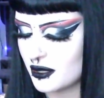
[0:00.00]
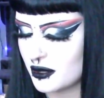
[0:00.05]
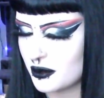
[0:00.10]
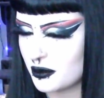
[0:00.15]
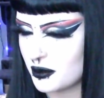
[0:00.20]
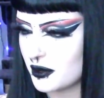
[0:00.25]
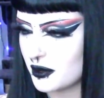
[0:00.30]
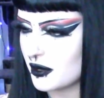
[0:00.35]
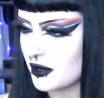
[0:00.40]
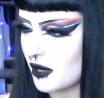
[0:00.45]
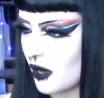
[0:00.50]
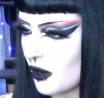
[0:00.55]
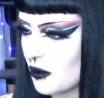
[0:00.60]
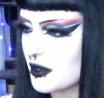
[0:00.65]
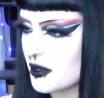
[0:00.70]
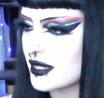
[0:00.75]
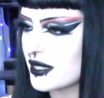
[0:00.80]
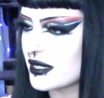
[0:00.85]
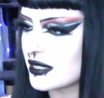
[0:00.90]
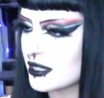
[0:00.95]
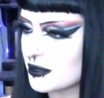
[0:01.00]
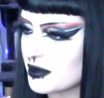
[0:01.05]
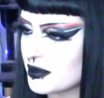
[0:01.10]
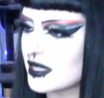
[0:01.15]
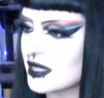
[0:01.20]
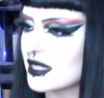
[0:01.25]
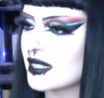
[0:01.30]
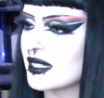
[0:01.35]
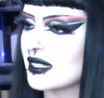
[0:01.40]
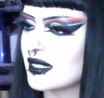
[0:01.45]
will always
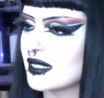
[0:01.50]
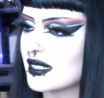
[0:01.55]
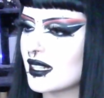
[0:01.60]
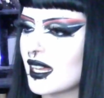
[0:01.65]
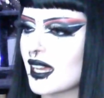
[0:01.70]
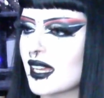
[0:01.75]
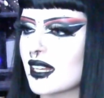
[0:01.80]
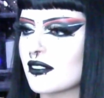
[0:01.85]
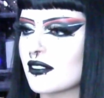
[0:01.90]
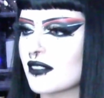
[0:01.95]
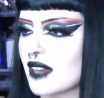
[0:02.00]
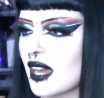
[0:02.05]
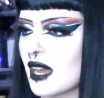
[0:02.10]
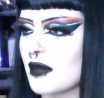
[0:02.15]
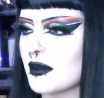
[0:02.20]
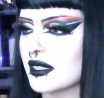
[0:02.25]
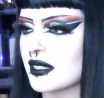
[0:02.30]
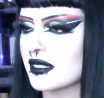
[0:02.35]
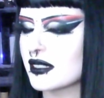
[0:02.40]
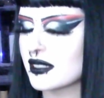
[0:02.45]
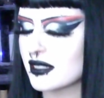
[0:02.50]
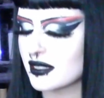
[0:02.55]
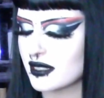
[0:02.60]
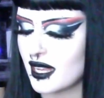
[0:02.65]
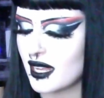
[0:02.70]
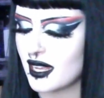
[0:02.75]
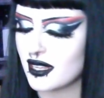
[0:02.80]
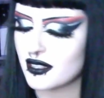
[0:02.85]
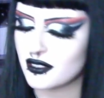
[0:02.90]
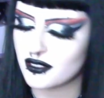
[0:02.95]
be negative comments,
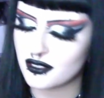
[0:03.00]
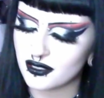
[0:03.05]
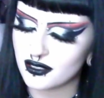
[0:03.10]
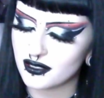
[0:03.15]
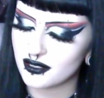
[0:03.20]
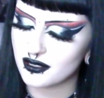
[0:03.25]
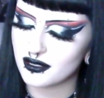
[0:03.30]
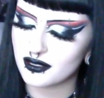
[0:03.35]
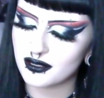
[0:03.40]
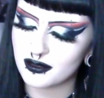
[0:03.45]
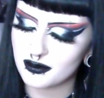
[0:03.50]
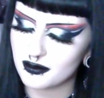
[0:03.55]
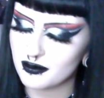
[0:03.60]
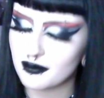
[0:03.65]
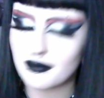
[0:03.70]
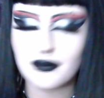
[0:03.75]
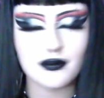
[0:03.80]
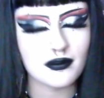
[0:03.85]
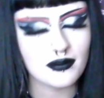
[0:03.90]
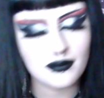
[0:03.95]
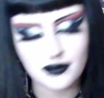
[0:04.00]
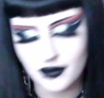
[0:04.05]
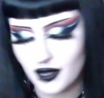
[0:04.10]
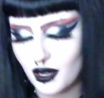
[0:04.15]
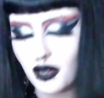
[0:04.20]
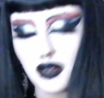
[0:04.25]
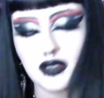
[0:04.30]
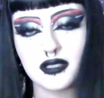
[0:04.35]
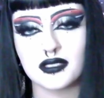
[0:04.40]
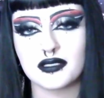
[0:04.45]
as
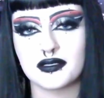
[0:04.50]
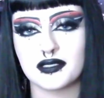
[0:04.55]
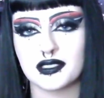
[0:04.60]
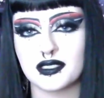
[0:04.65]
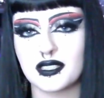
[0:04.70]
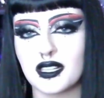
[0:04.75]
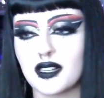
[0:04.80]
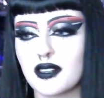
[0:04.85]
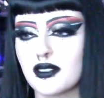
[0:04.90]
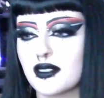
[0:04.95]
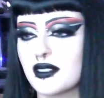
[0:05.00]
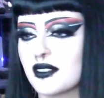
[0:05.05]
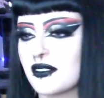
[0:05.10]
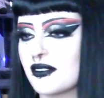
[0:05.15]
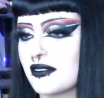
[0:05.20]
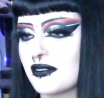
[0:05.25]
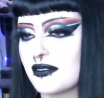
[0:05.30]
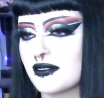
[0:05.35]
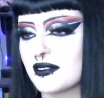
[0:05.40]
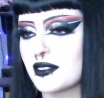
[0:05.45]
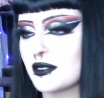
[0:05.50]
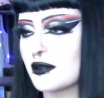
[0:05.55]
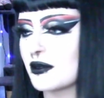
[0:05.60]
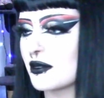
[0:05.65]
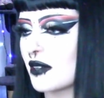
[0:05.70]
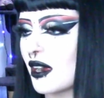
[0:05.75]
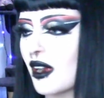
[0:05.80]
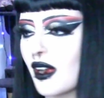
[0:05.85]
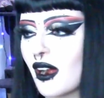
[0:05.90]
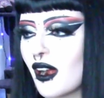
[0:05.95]
all of you know. If you
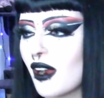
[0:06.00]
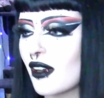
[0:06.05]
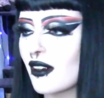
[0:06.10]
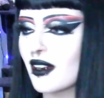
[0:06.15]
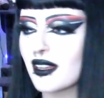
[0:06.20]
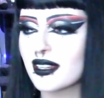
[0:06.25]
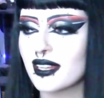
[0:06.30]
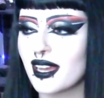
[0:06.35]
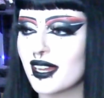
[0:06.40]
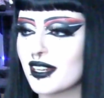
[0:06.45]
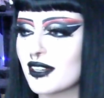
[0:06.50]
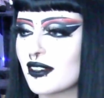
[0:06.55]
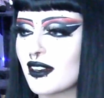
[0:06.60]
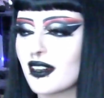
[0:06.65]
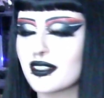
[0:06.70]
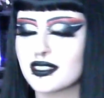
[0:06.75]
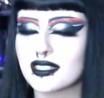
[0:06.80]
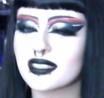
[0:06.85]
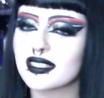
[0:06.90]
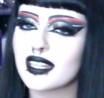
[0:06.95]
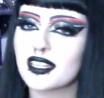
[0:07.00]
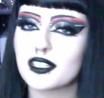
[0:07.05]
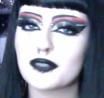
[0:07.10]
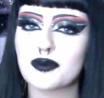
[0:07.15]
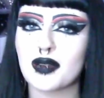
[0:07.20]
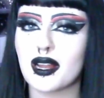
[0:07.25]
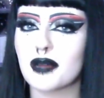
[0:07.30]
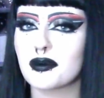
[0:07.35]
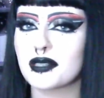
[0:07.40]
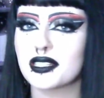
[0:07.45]
are online or aren't online, you
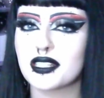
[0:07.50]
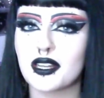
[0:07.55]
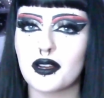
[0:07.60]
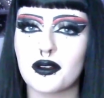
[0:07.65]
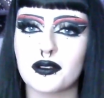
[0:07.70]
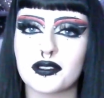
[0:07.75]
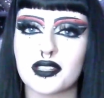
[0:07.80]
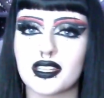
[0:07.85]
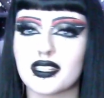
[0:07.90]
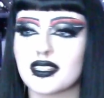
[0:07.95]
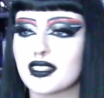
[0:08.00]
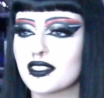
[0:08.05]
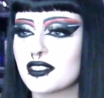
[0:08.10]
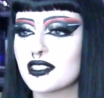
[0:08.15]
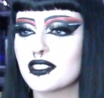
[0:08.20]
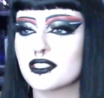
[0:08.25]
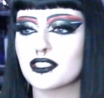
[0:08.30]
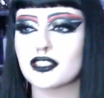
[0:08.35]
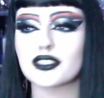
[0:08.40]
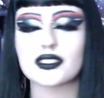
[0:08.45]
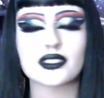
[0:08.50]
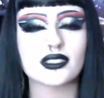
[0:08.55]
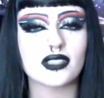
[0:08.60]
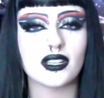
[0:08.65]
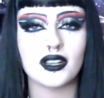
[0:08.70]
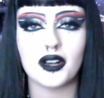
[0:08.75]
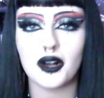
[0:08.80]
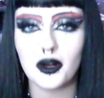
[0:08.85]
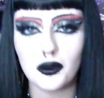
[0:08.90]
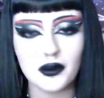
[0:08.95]
probably know that there is just
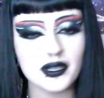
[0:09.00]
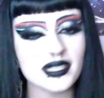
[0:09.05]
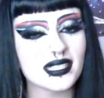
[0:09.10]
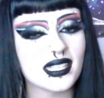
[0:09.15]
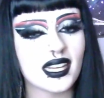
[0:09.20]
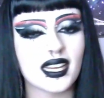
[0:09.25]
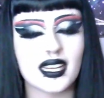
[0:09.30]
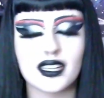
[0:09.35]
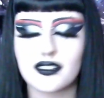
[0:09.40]
always negative